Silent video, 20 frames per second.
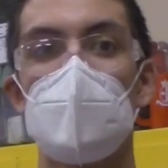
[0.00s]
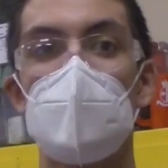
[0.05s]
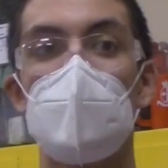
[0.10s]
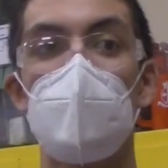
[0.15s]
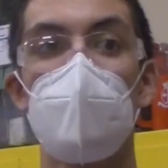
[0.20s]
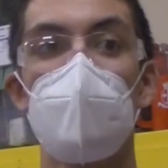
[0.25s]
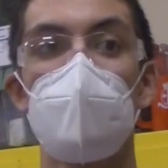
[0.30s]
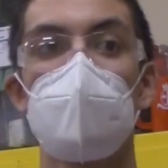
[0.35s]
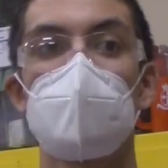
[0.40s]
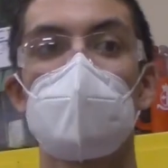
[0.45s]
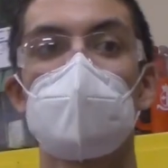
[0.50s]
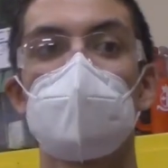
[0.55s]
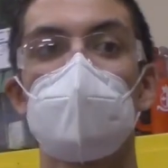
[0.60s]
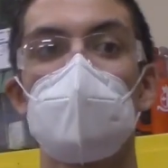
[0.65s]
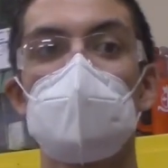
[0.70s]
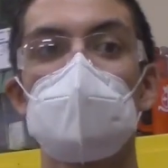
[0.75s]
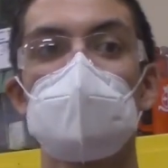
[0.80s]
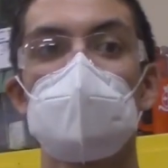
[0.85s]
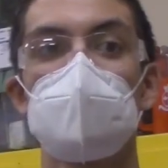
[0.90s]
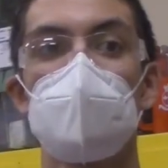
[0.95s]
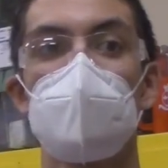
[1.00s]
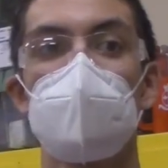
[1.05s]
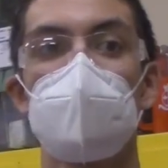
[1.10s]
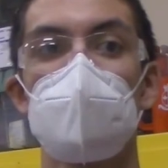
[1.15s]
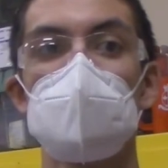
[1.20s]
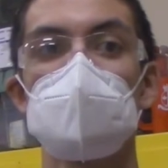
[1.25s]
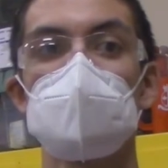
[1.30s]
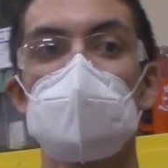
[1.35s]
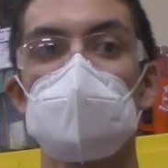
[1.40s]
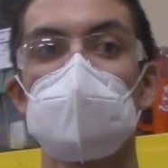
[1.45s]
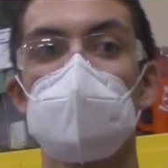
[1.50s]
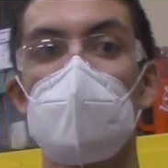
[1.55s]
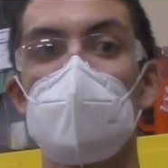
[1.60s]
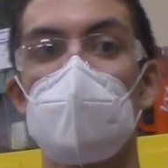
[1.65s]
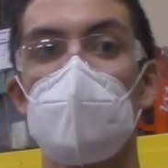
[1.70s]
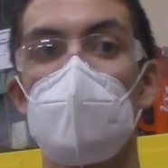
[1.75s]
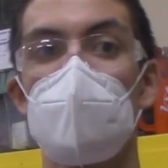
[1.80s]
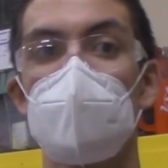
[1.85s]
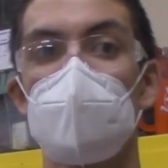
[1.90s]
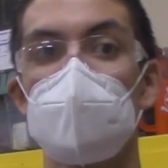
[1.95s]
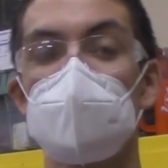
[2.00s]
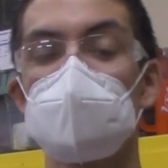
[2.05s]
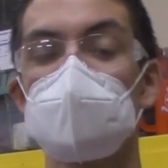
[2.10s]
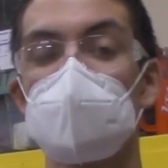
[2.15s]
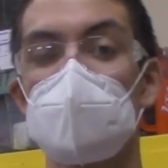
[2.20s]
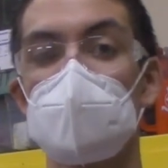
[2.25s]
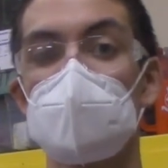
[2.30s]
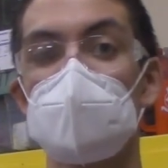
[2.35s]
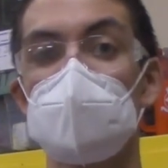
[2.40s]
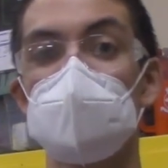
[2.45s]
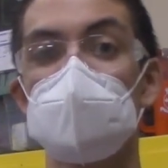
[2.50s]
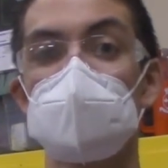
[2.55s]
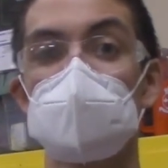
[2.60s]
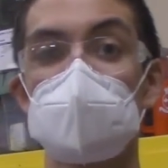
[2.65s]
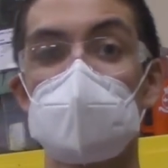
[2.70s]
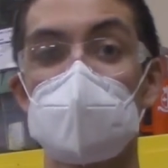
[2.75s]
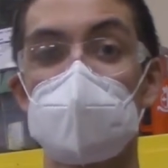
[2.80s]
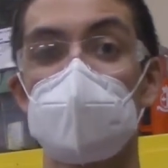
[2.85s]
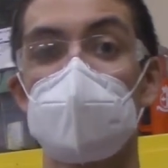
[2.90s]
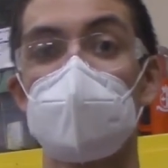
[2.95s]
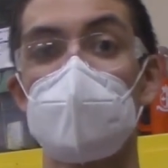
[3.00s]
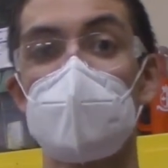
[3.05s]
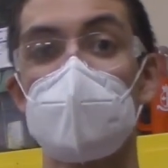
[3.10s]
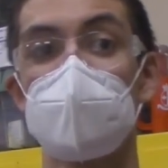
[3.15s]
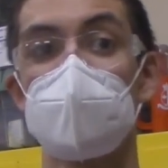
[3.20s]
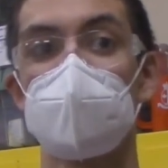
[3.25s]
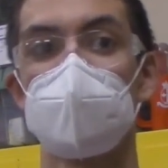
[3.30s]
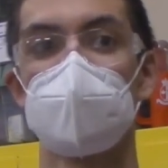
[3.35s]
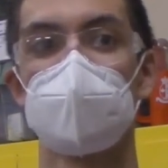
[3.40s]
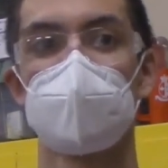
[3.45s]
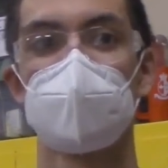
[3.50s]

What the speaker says: Don't forget to register with FIRST as well on their own site using the link provided.